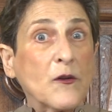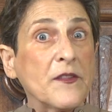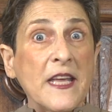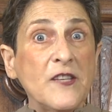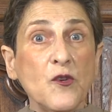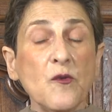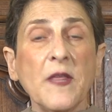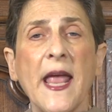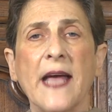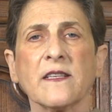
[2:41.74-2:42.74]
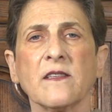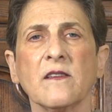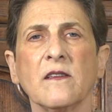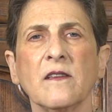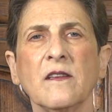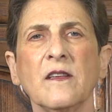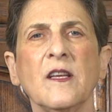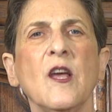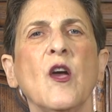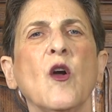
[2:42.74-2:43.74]
do they do that?
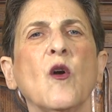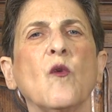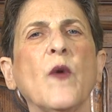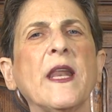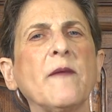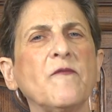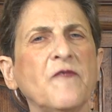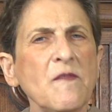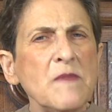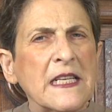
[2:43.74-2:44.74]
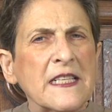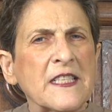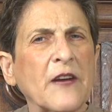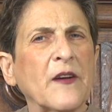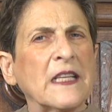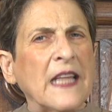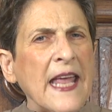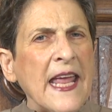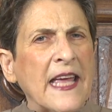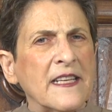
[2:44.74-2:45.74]
When amphibians are on
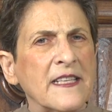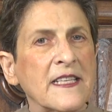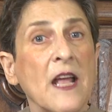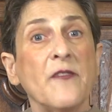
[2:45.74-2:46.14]
land,